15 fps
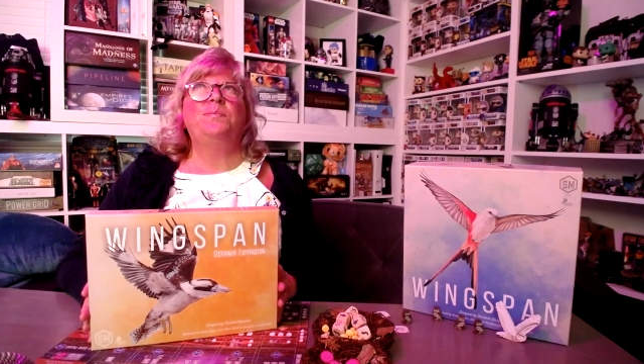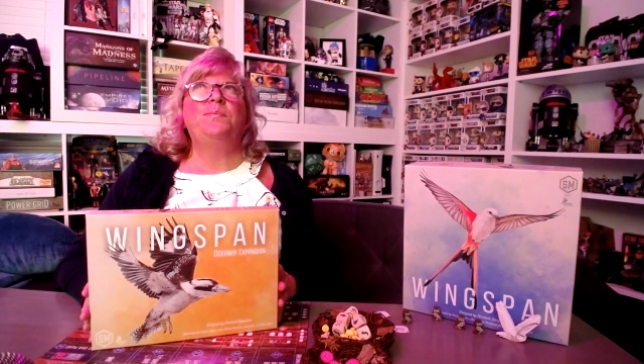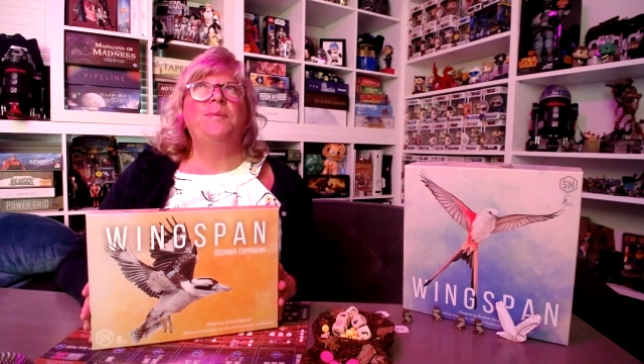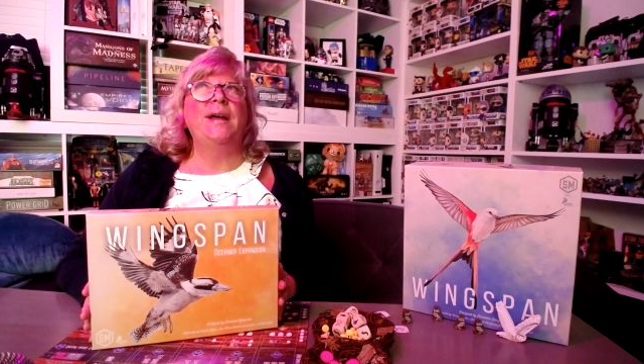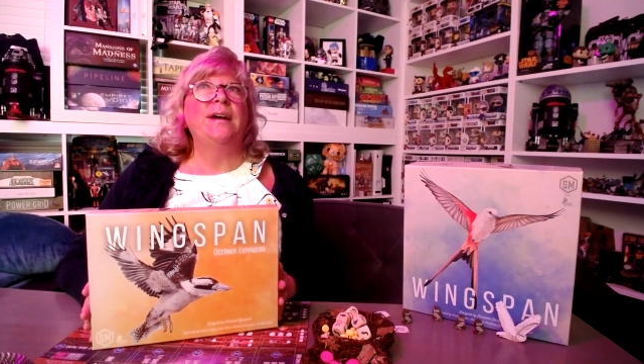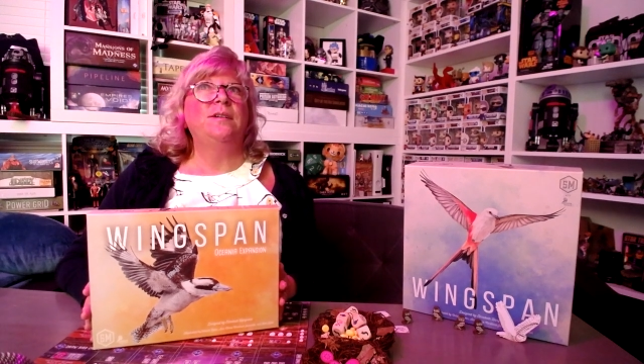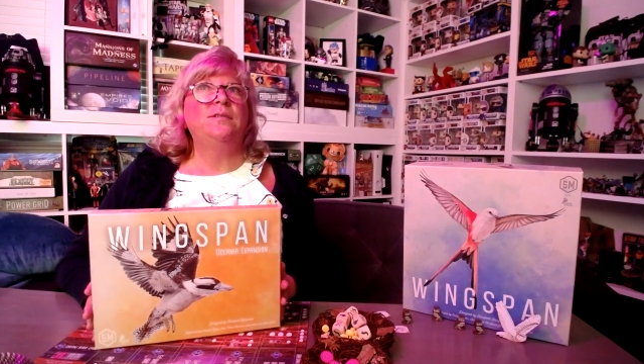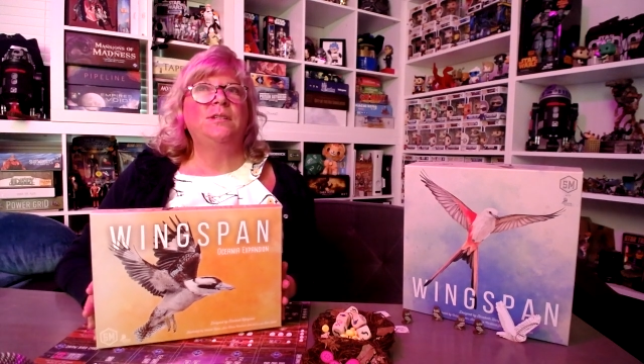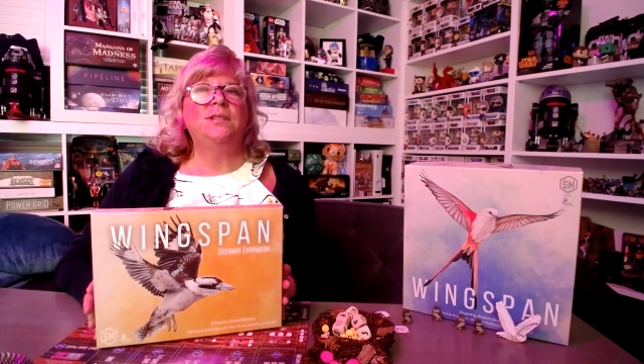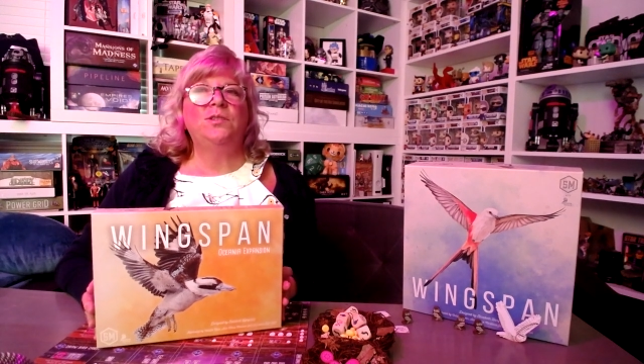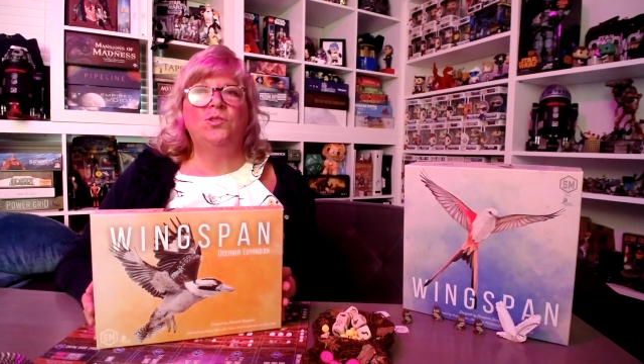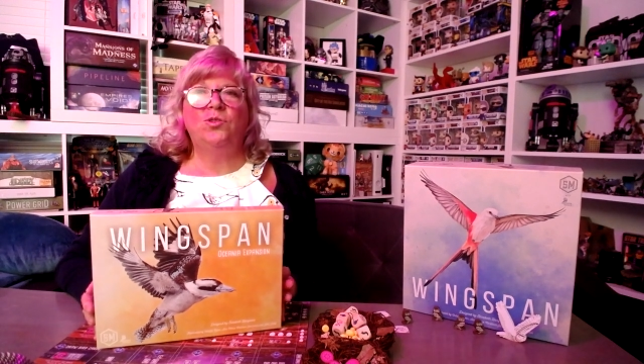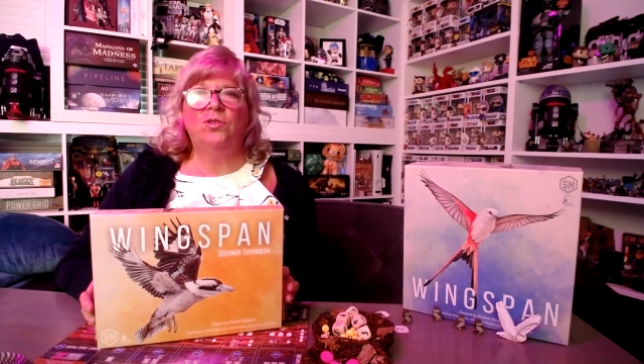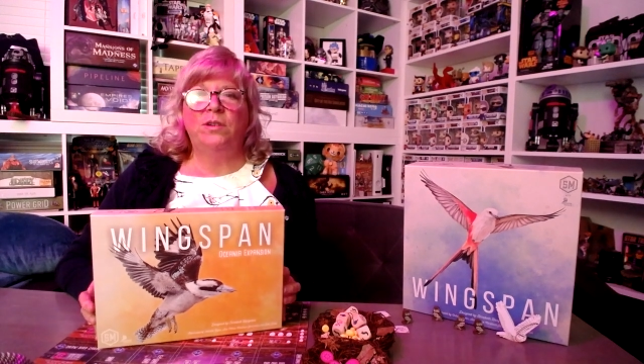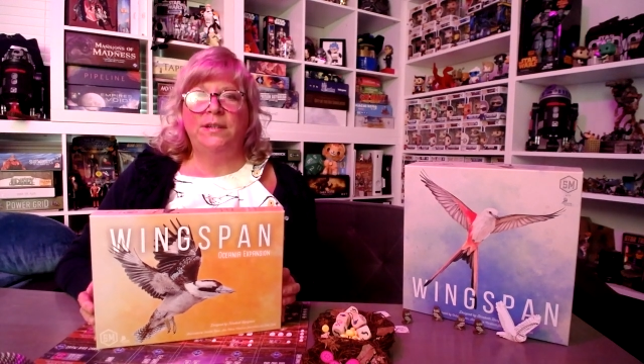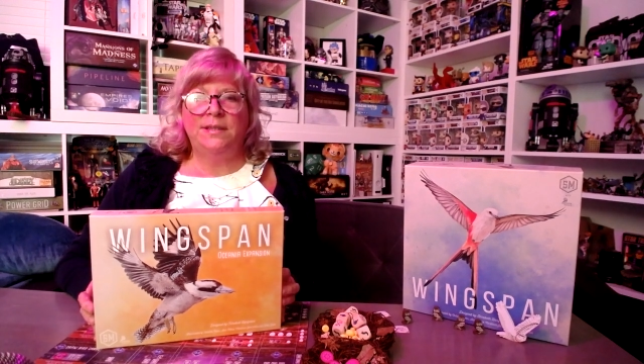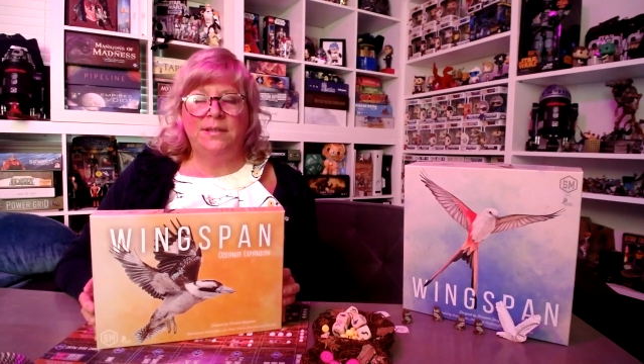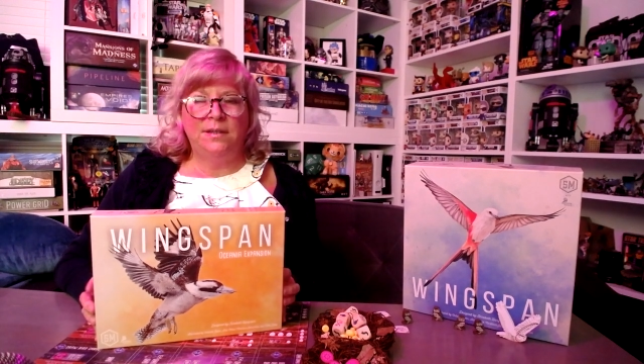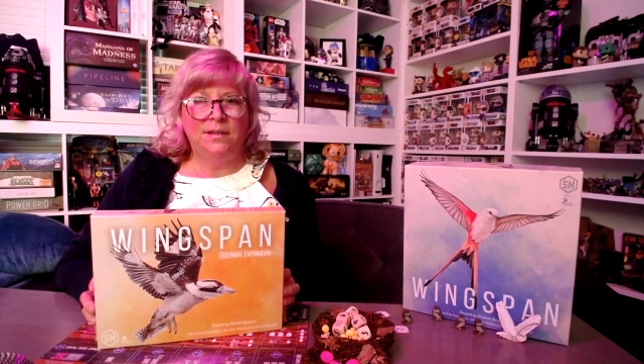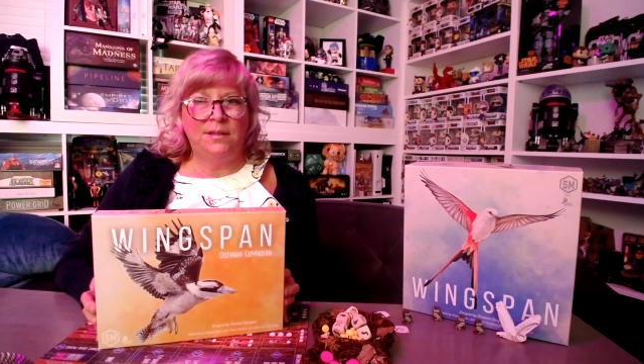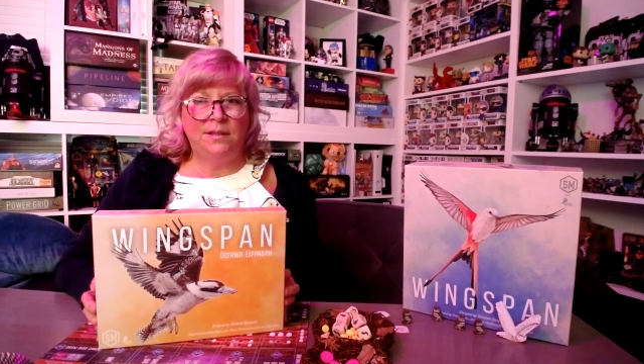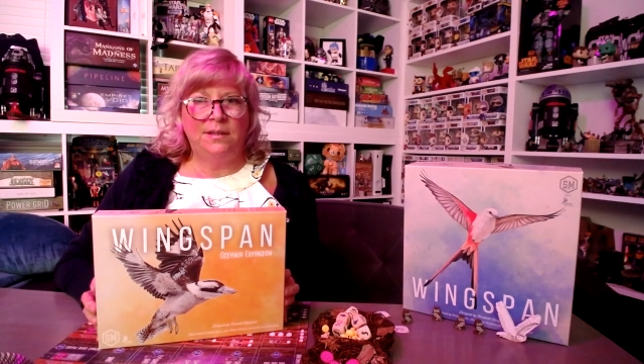boundless
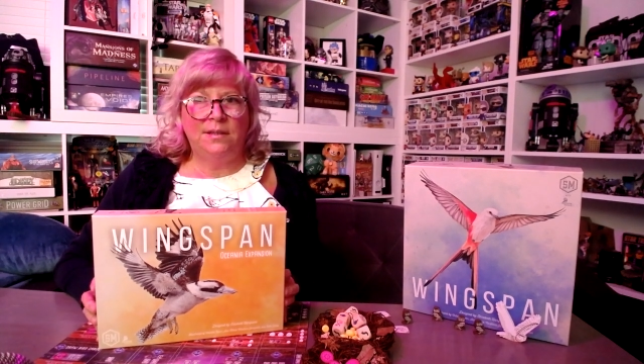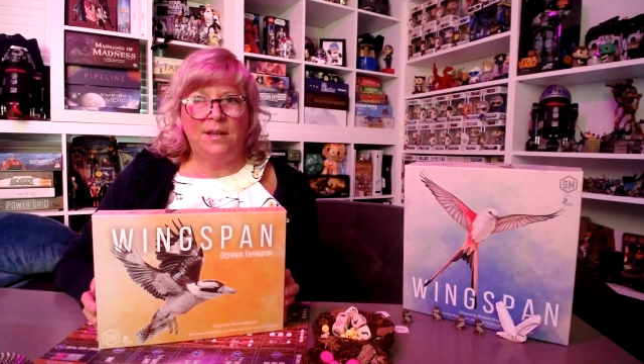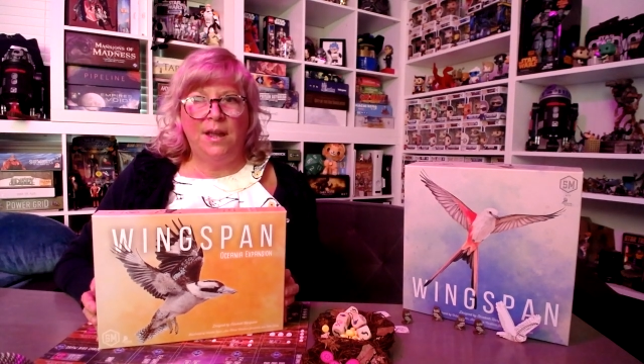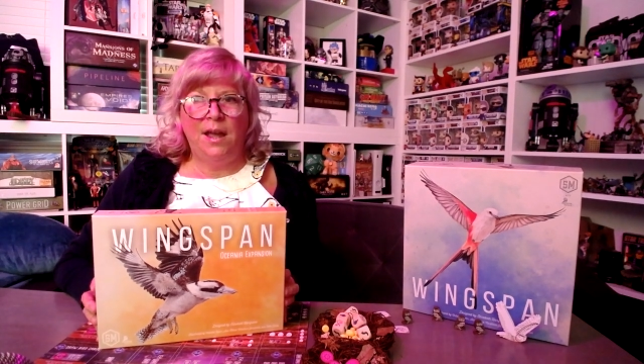choices.